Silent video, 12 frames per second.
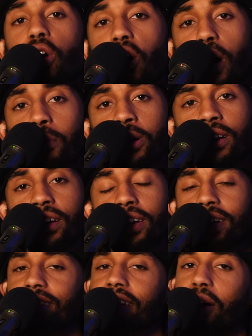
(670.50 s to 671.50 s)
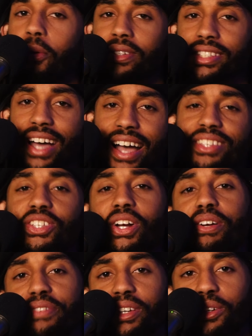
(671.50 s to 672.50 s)
karma that was not
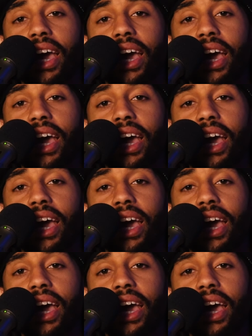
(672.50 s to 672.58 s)
serving you.